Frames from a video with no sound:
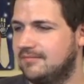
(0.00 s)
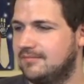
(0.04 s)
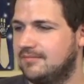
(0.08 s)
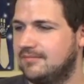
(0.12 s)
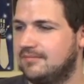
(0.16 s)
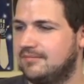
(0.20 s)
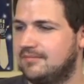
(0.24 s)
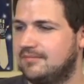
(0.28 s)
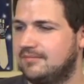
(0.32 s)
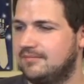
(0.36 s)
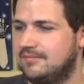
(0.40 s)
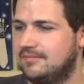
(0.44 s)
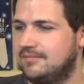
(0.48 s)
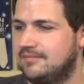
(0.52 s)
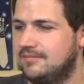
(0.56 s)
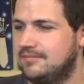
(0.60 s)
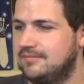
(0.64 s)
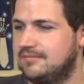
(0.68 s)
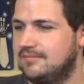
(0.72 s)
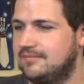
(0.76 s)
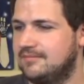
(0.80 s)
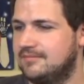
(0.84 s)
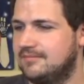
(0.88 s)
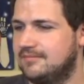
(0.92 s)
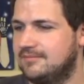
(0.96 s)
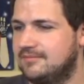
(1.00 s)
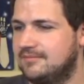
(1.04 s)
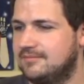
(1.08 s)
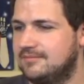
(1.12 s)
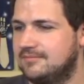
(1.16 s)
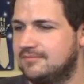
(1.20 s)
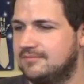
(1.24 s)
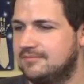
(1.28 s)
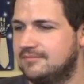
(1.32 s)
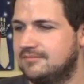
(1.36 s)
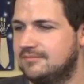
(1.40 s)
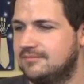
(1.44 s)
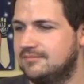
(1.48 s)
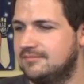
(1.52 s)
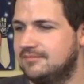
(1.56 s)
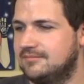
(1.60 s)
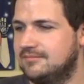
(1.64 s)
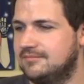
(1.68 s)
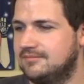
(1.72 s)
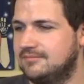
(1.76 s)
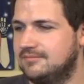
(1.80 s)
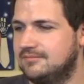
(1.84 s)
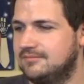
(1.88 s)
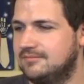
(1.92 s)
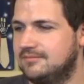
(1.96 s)

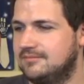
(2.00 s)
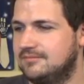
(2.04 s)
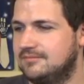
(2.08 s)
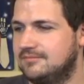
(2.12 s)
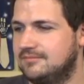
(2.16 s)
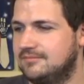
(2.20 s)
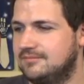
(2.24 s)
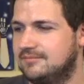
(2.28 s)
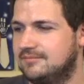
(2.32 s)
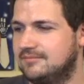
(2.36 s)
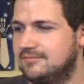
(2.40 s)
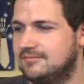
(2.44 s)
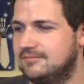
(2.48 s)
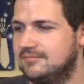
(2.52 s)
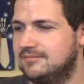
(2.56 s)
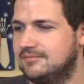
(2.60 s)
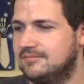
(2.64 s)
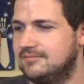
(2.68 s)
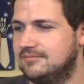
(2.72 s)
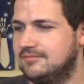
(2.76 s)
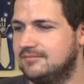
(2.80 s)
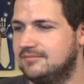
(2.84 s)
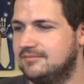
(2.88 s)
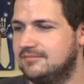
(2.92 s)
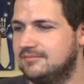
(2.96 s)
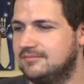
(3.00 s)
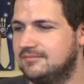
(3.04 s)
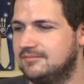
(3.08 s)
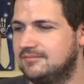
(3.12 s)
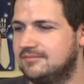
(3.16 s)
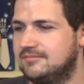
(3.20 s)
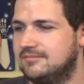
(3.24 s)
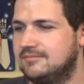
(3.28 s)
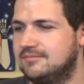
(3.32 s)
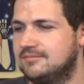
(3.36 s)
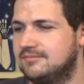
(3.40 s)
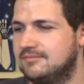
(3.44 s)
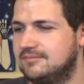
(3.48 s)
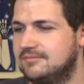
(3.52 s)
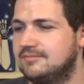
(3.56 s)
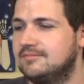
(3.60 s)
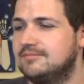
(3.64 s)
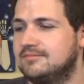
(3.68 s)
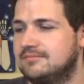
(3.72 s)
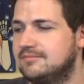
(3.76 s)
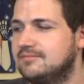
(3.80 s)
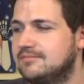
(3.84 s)
No words are spoken by the person on screen.